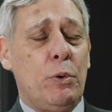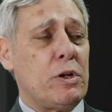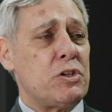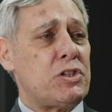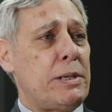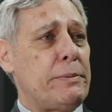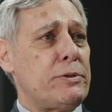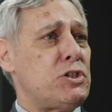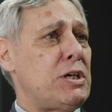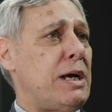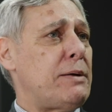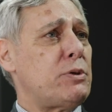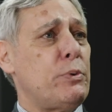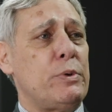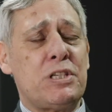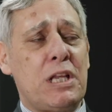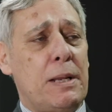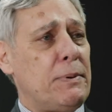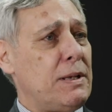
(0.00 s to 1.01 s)
You want to set up a
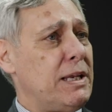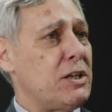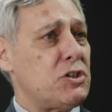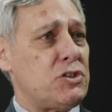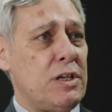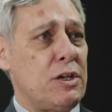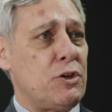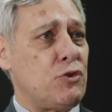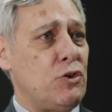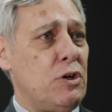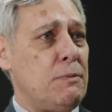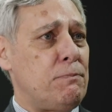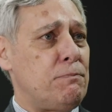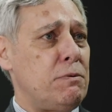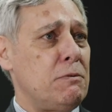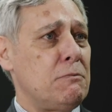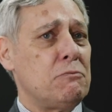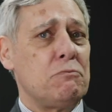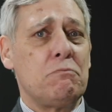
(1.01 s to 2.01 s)
chapter? We set up a LinkedIn group,